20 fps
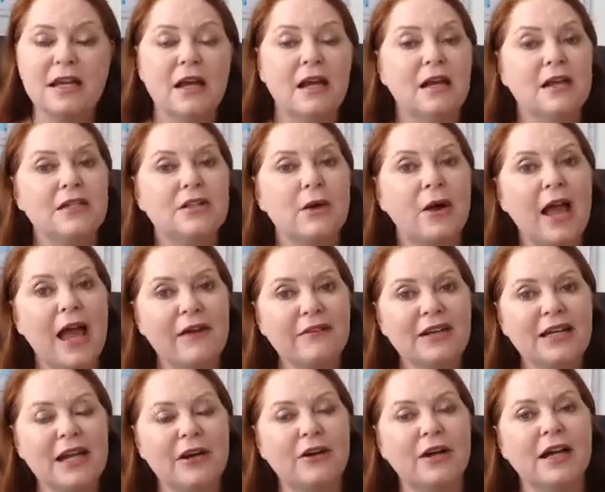So I have an
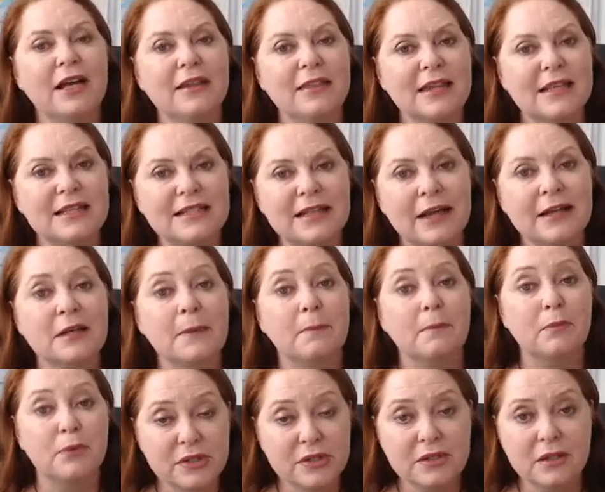area that's going to
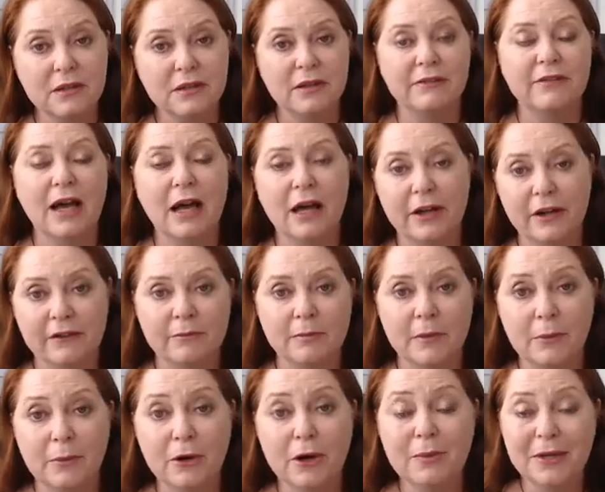boost the value of my
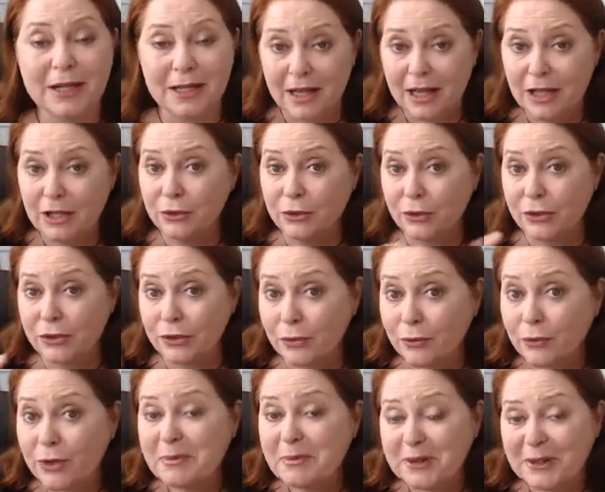property. Look at the
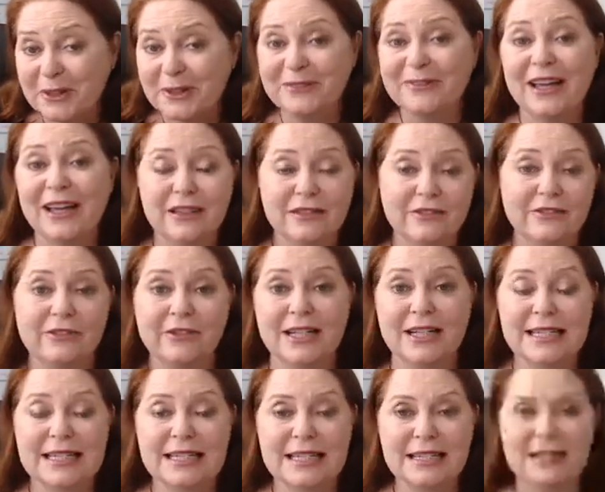ripple effect, for
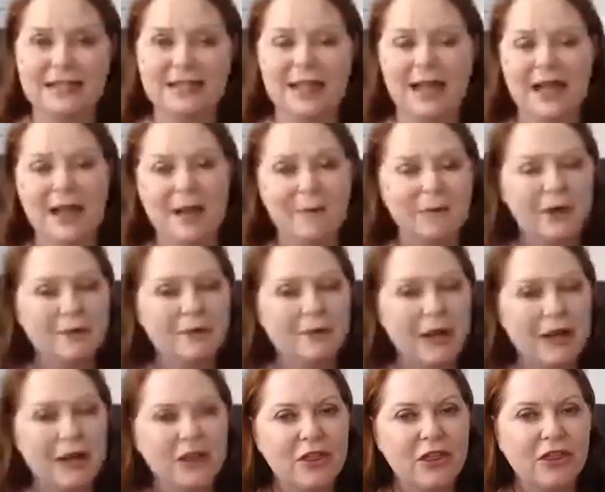instance. But
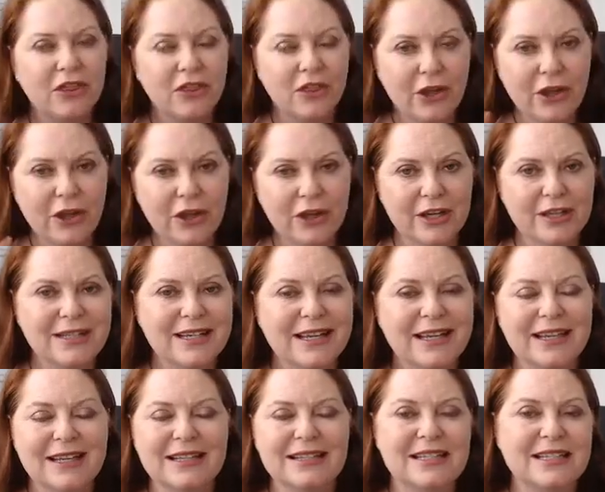my third
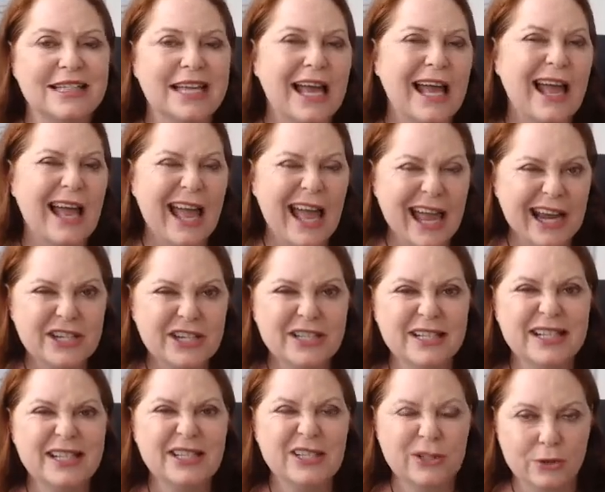is to
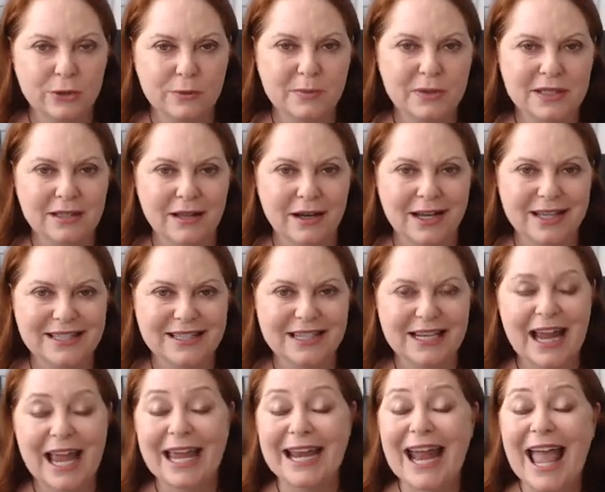actually supersize it
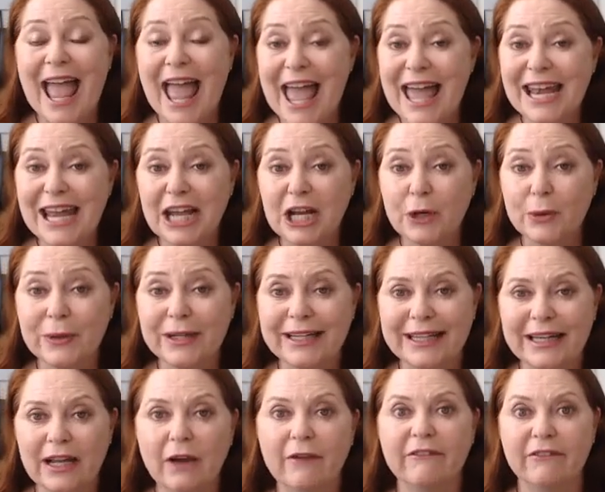and add
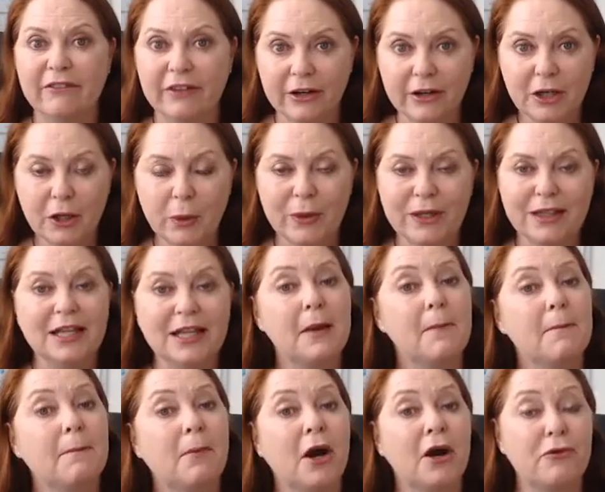equity very quickly
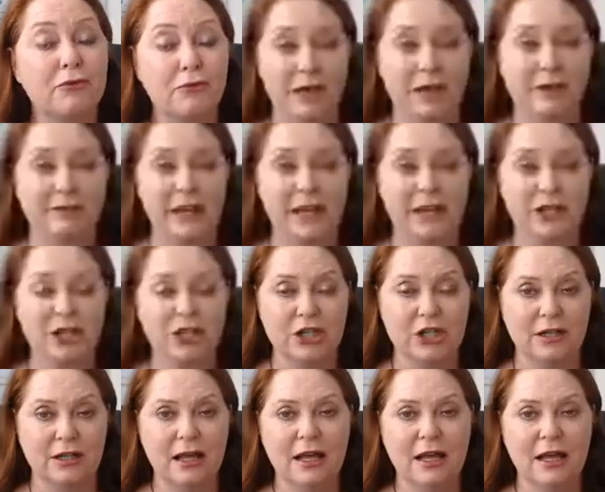by renovation.